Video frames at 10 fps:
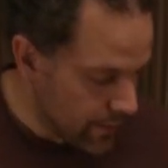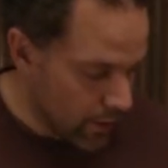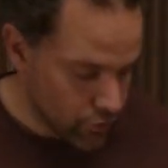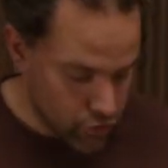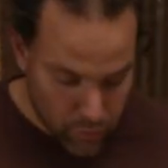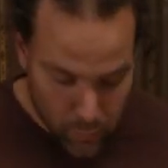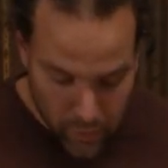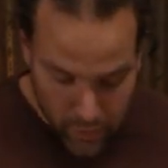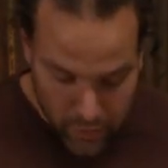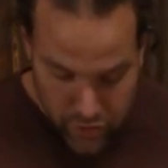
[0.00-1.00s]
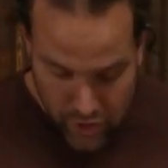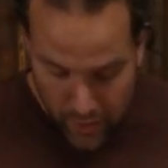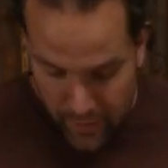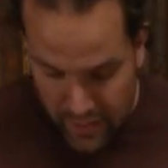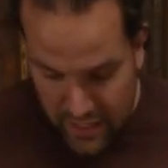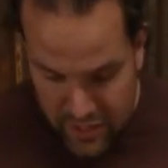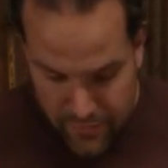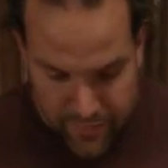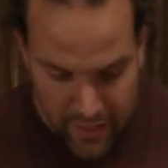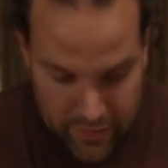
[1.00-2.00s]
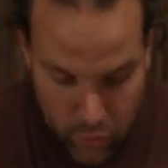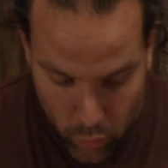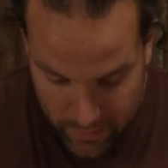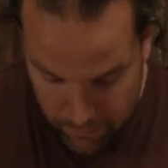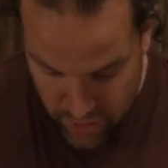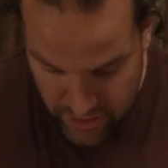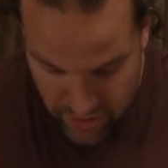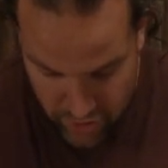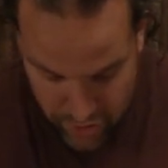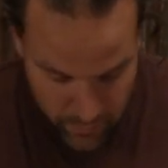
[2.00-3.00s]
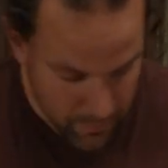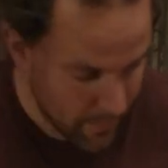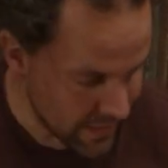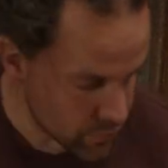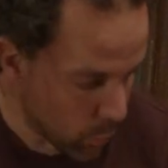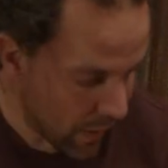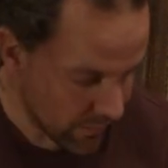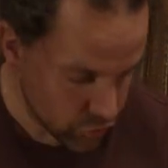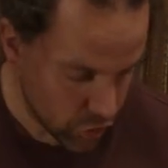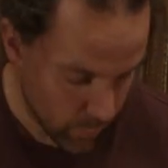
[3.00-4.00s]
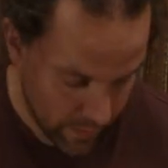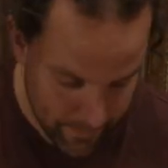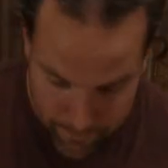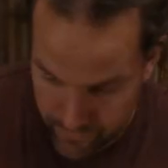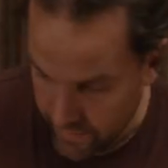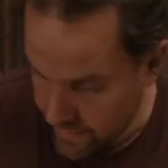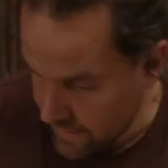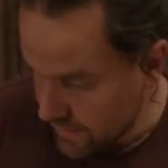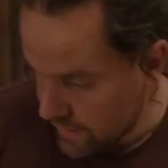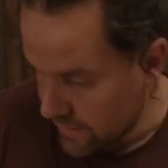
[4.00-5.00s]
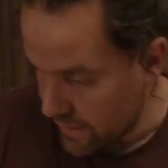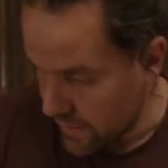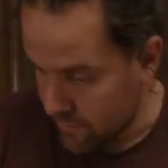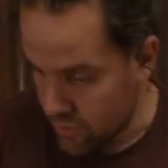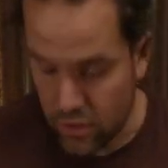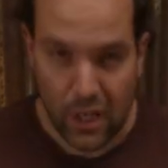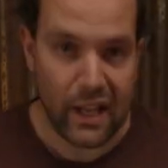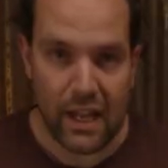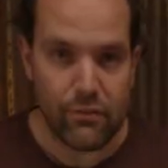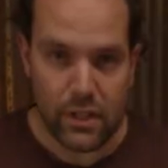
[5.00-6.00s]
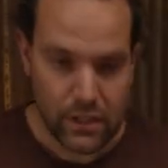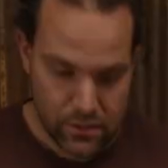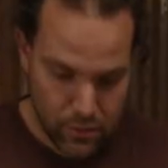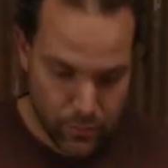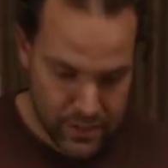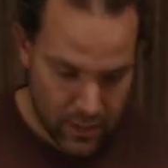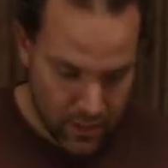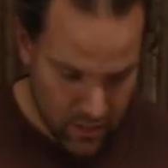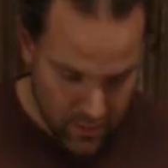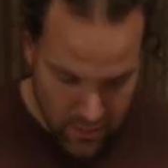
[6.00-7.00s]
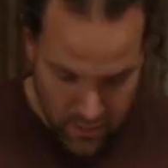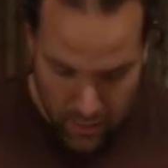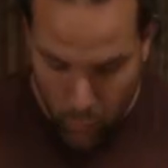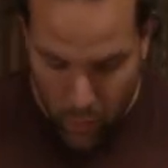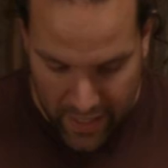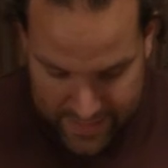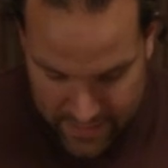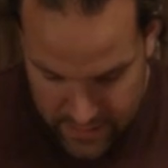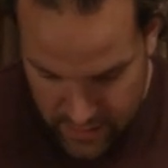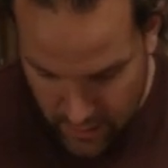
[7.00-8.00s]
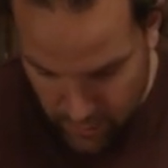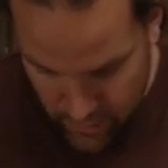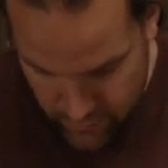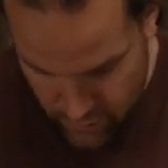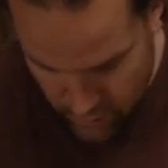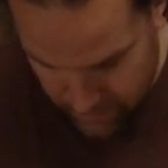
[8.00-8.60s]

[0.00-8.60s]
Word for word: onto the work. So it's a very quick procedure, so we may as well do it. Now, just like everything, there's always a, a way. So I've got a